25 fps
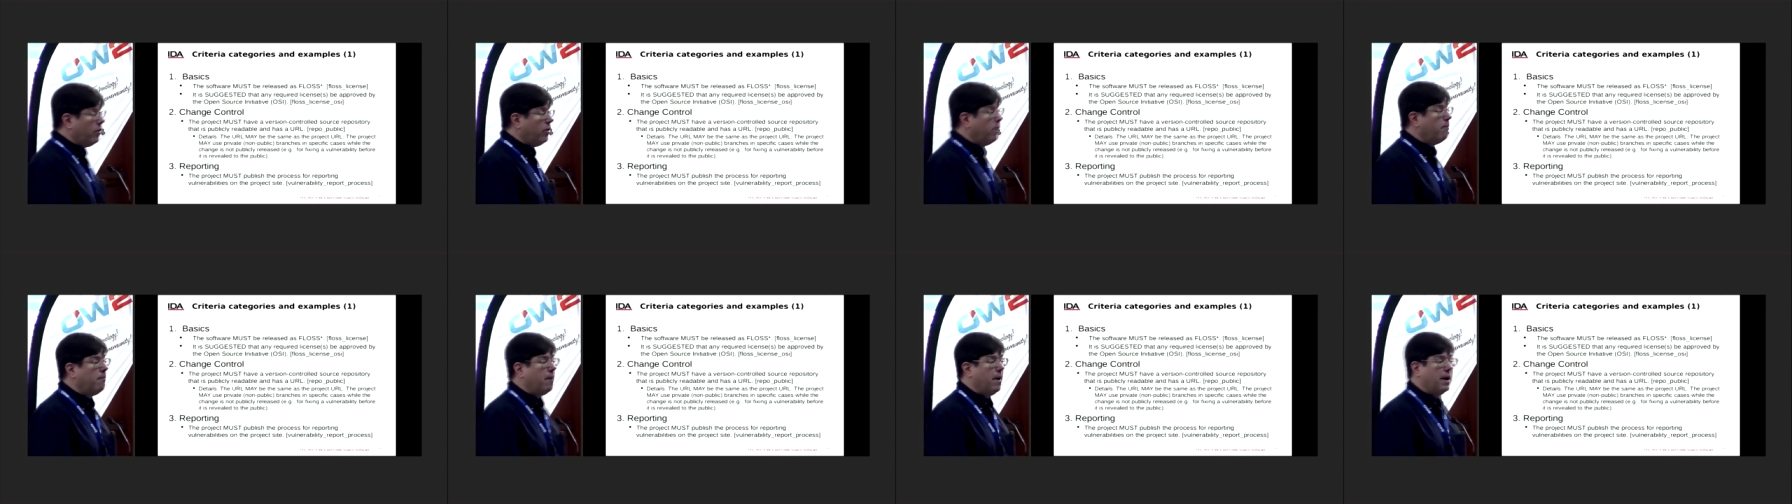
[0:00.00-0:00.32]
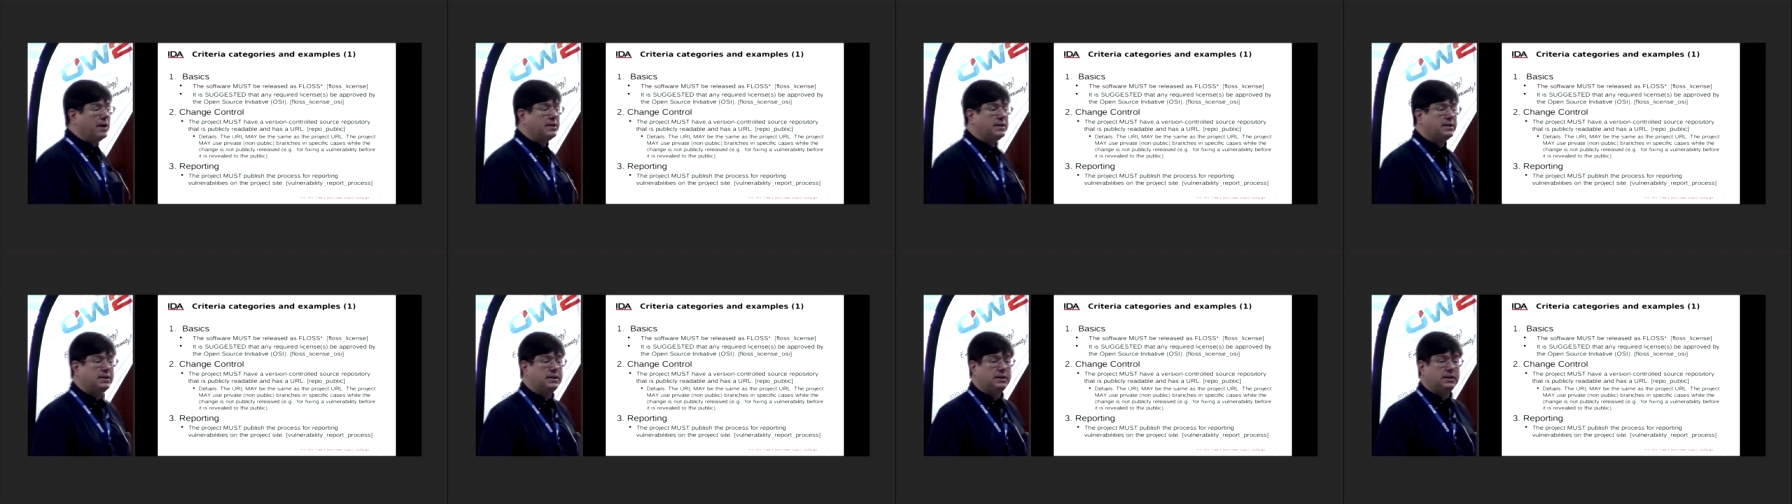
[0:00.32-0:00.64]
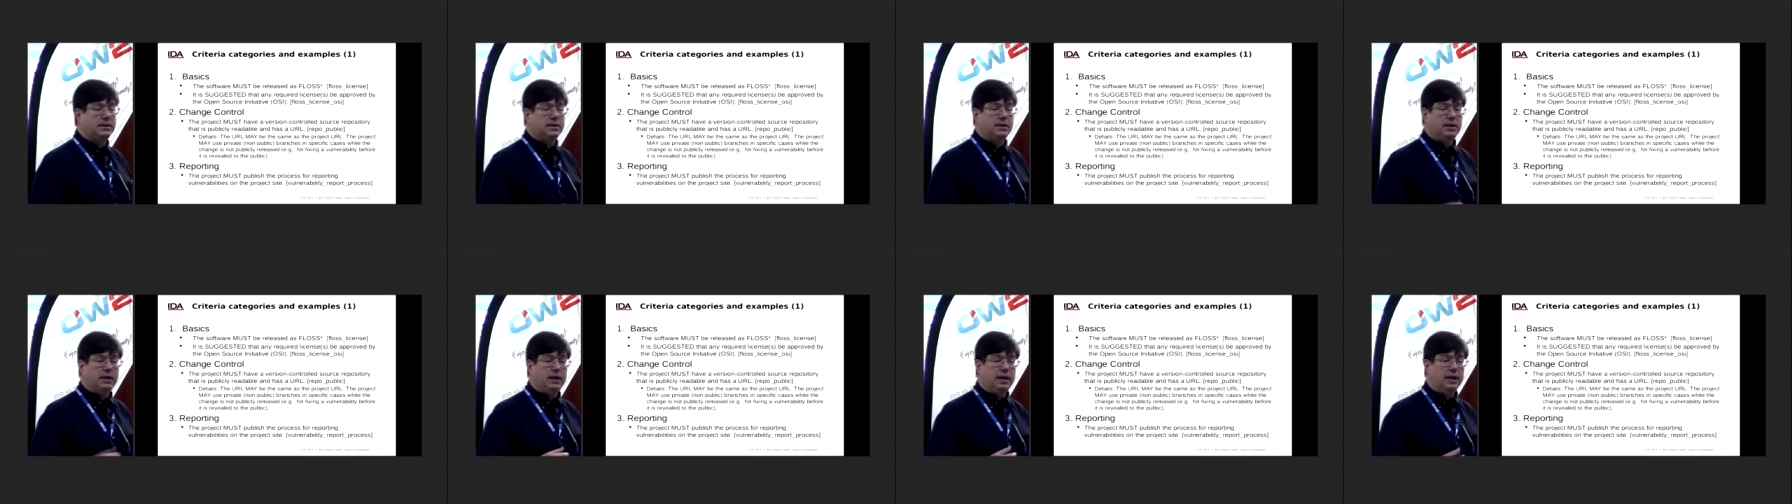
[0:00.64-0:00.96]

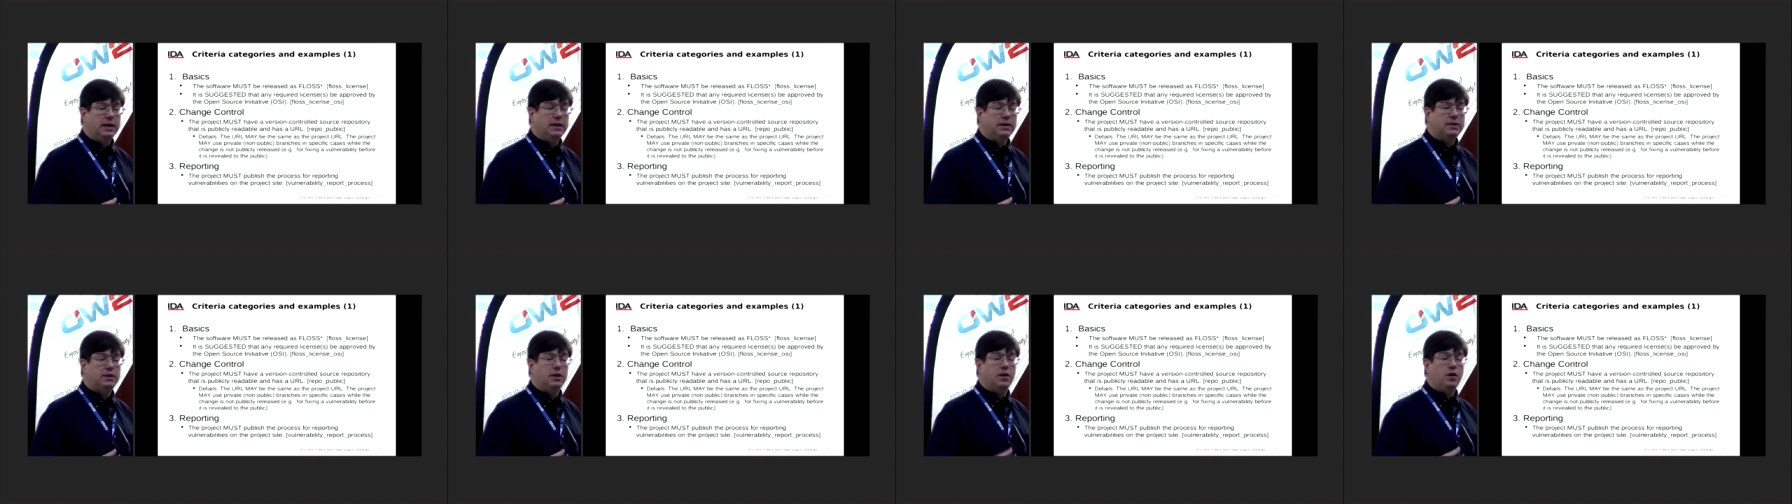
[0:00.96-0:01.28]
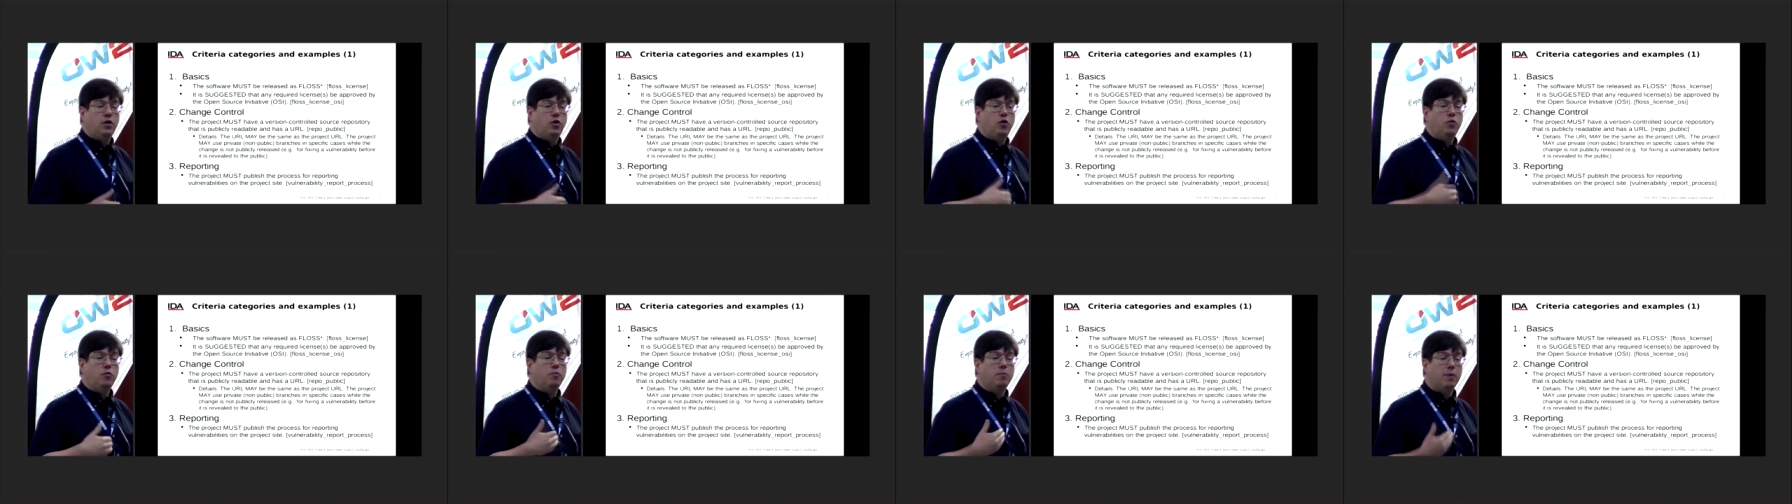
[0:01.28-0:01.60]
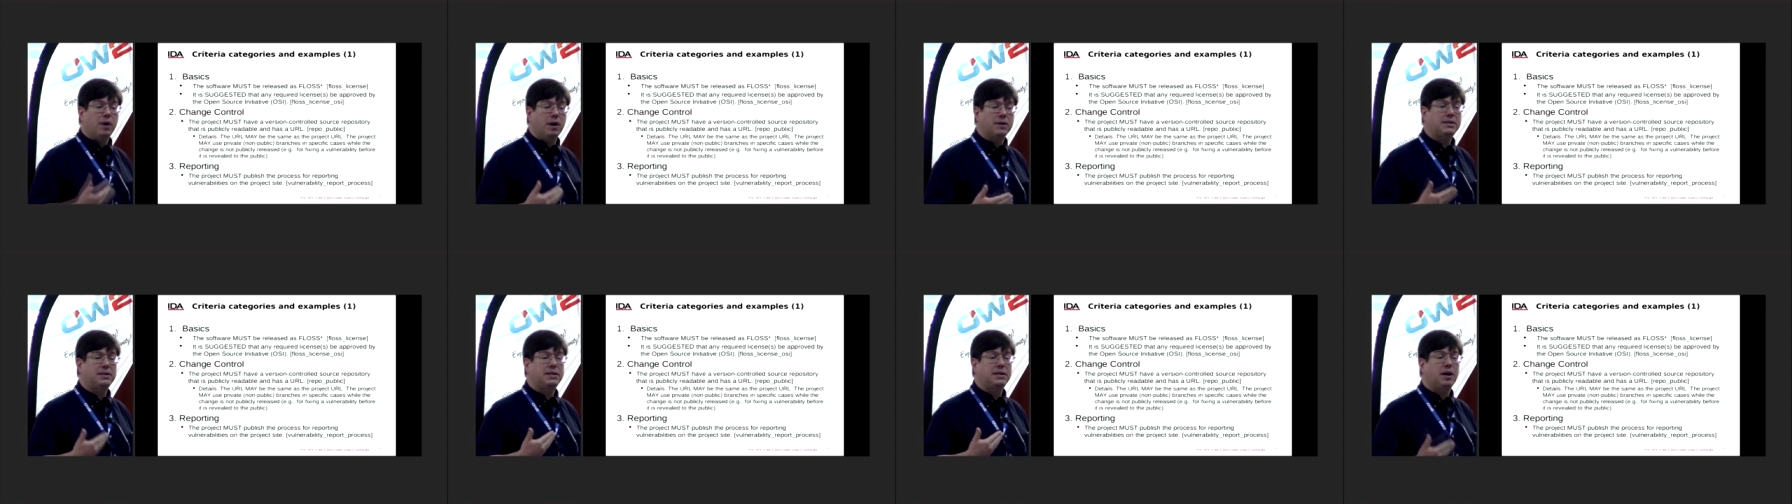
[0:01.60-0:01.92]
musts is you
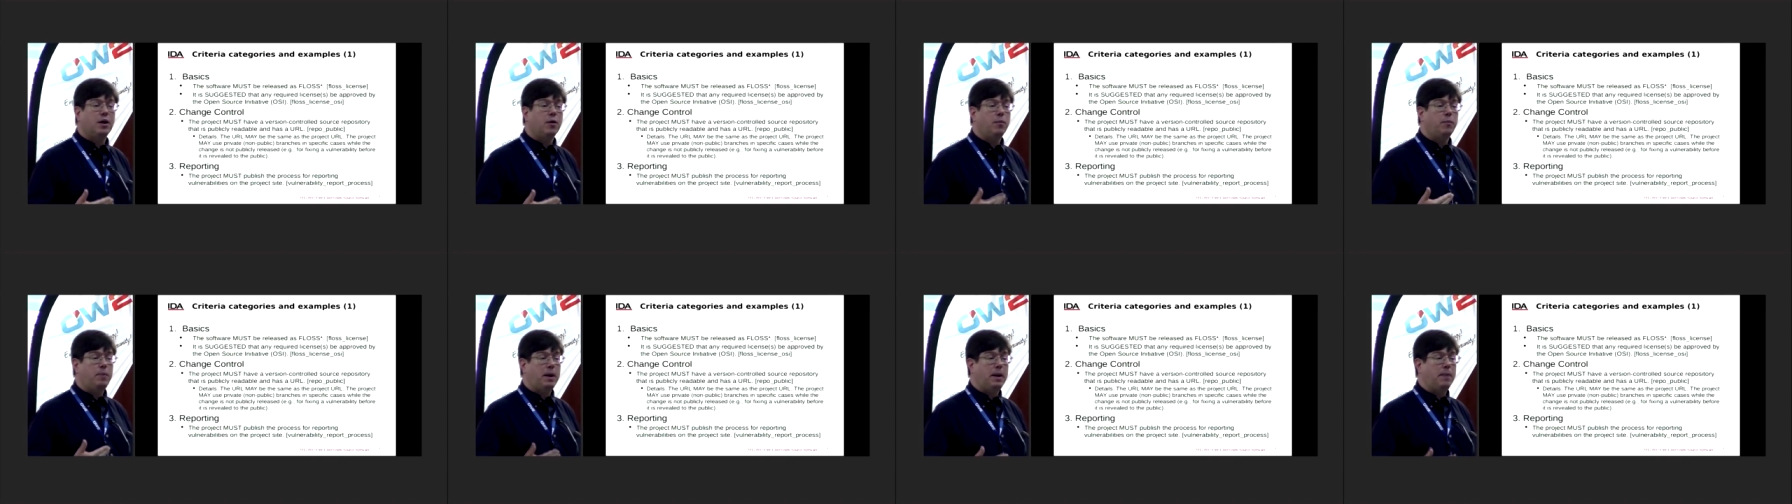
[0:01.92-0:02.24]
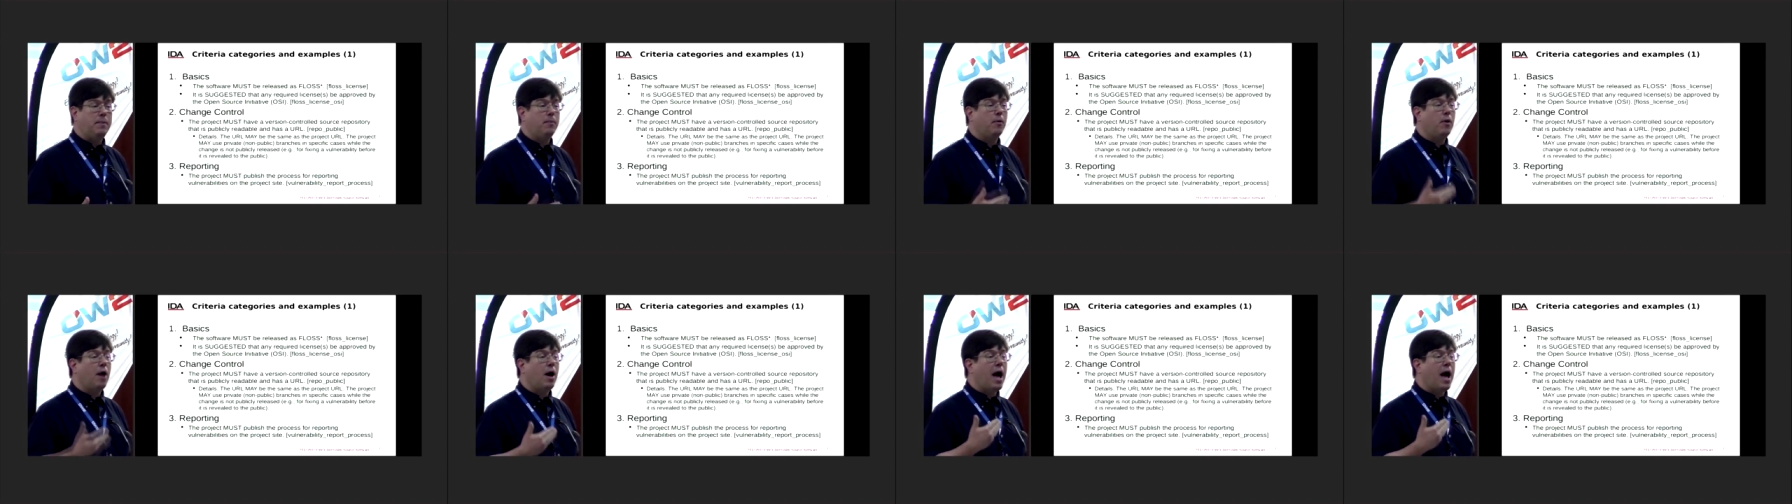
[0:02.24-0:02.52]
must tell people